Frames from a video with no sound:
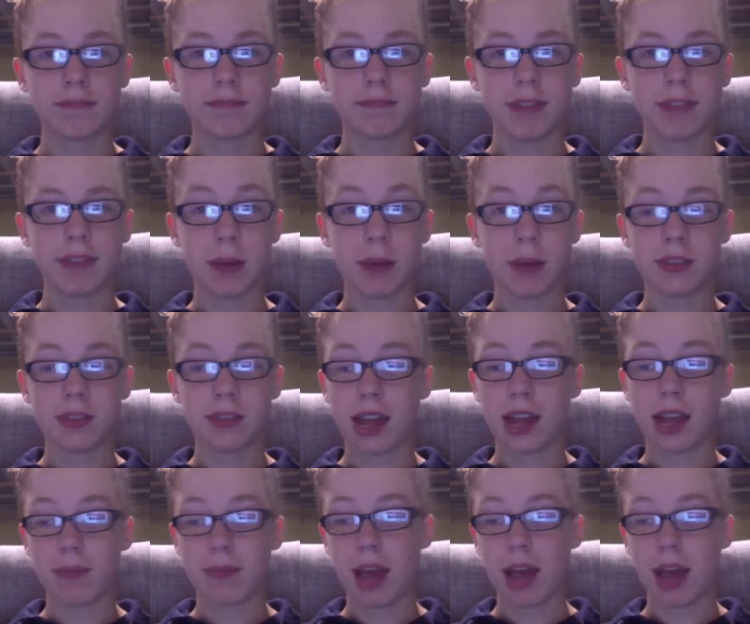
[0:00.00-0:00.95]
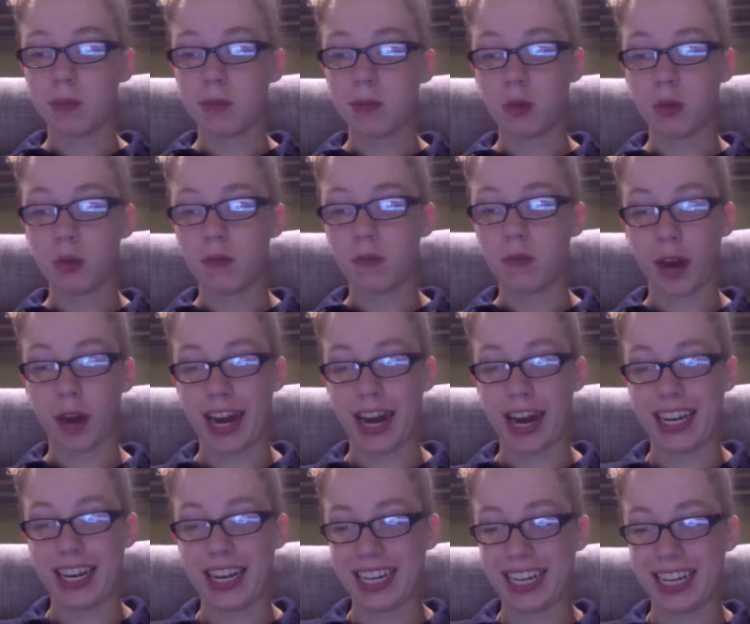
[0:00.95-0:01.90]
I'm too afraid.
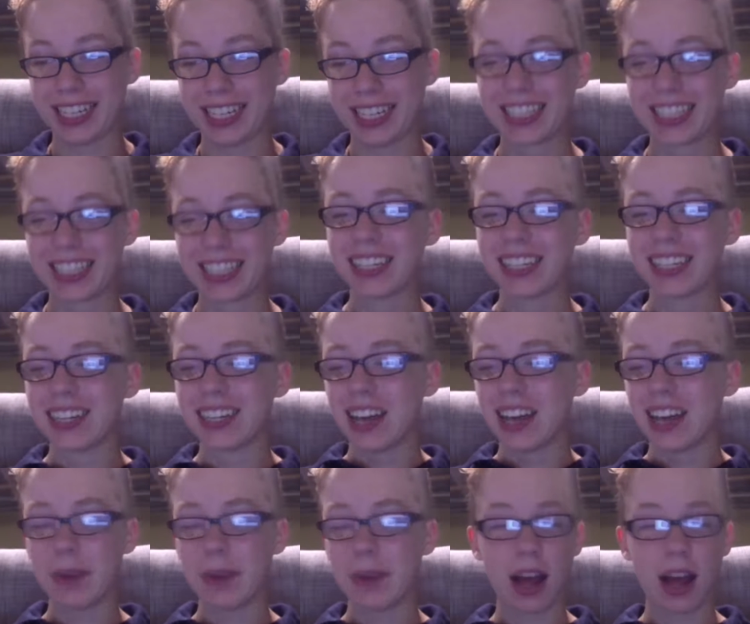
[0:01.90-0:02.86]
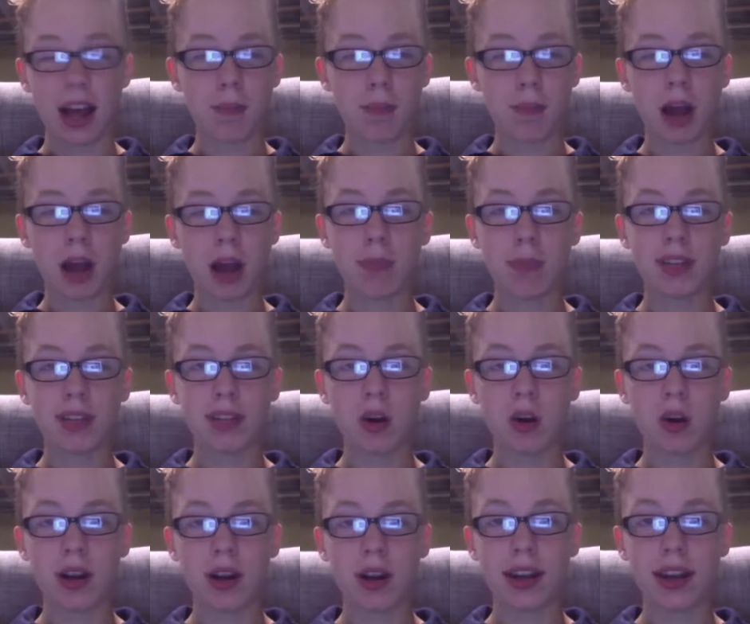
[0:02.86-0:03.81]
I mean, I'd probably go
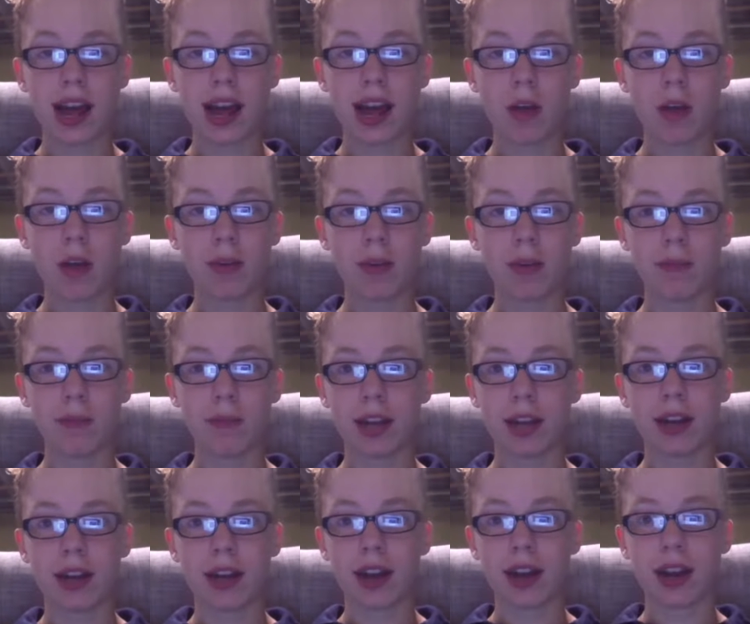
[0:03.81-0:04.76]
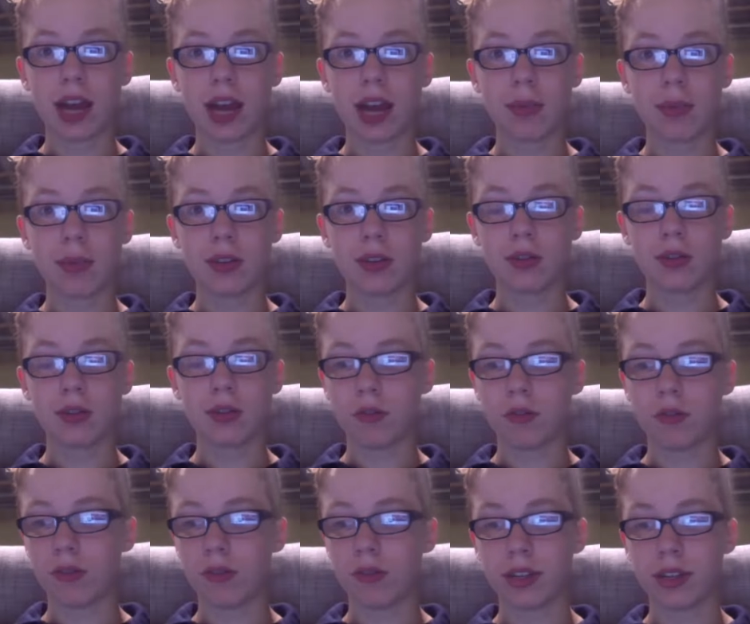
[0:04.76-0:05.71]
on it now, but my god, I'd be so
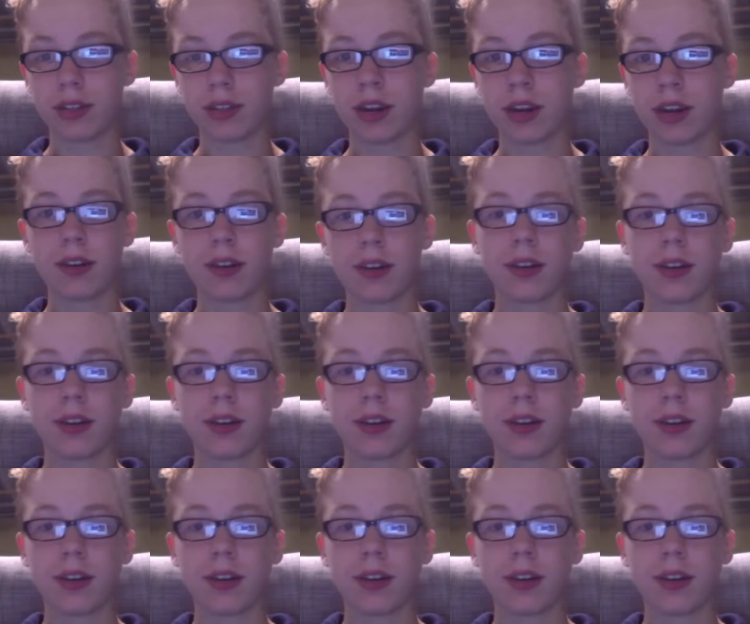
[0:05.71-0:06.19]
freaking scared.